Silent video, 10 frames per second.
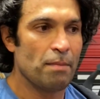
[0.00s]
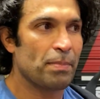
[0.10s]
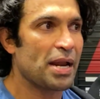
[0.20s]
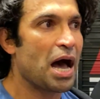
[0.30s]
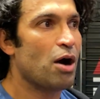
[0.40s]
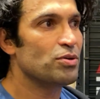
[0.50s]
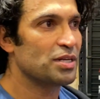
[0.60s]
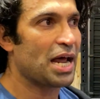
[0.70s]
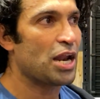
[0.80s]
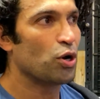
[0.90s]
But how
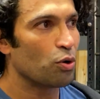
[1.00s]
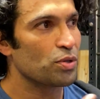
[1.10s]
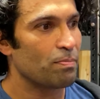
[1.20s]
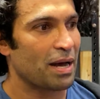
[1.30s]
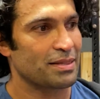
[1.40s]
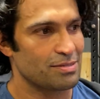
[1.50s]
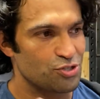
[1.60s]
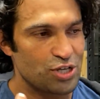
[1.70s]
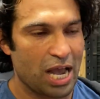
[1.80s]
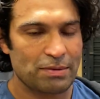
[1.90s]
did I know about this
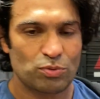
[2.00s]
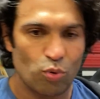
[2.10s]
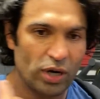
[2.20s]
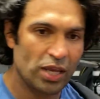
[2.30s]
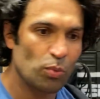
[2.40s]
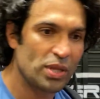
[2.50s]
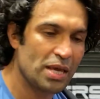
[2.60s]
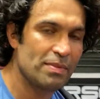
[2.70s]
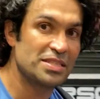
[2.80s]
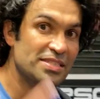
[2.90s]
jabs working with
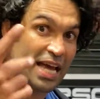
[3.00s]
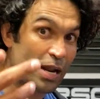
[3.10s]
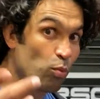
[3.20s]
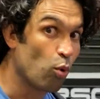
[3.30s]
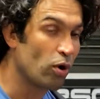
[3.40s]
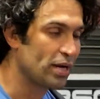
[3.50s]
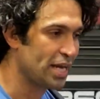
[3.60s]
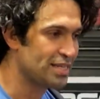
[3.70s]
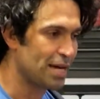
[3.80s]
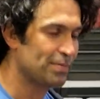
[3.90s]
him and Stan Ward,
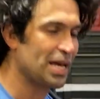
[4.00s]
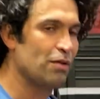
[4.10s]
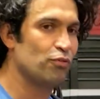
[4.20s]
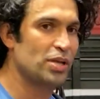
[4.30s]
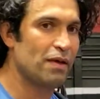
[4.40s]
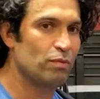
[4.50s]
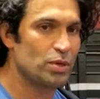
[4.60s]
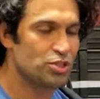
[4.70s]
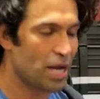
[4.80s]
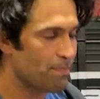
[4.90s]
8-time California heavyweight
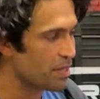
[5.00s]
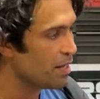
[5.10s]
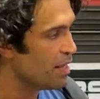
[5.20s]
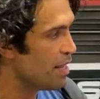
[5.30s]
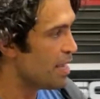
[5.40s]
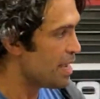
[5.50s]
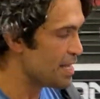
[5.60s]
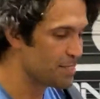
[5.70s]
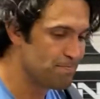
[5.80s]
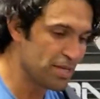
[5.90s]
champion?
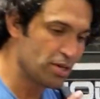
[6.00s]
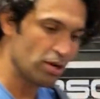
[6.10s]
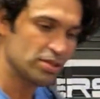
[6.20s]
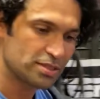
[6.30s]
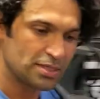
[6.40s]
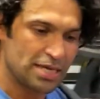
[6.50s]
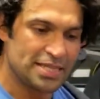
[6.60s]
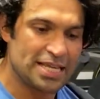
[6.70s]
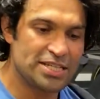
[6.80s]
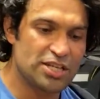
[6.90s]
It's because
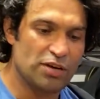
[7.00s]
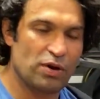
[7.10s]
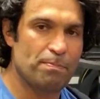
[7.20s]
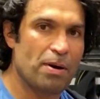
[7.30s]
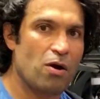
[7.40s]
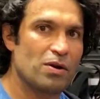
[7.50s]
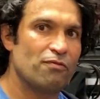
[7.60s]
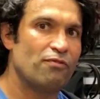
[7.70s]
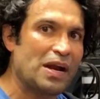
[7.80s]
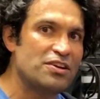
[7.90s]
they generate power in a
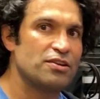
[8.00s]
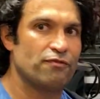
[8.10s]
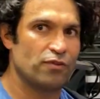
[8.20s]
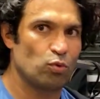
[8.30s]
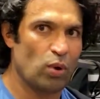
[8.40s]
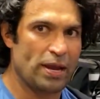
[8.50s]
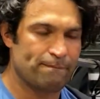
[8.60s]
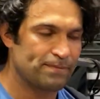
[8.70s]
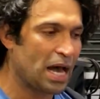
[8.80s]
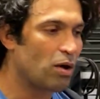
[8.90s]
very different way.
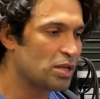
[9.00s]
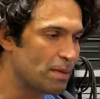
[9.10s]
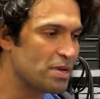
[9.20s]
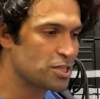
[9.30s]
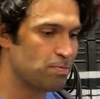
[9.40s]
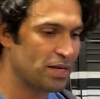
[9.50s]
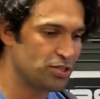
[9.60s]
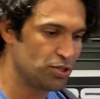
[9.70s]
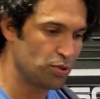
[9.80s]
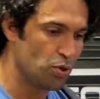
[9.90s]
Now, let me explain
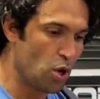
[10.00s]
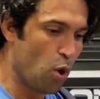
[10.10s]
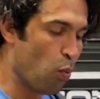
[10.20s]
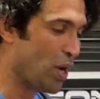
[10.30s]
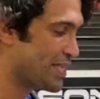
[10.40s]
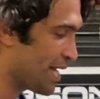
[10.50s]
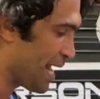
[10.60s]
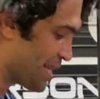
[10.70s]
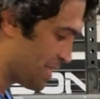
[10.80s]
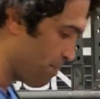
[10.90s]
to you what
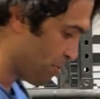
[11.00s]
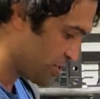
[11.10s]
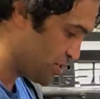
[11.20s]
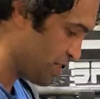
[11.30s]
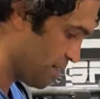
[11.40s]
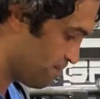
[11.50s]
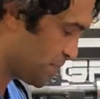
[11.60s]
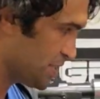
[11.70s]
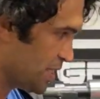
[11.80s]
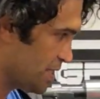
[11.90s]
karate punch did.
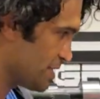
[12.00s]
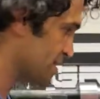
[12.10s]
See, this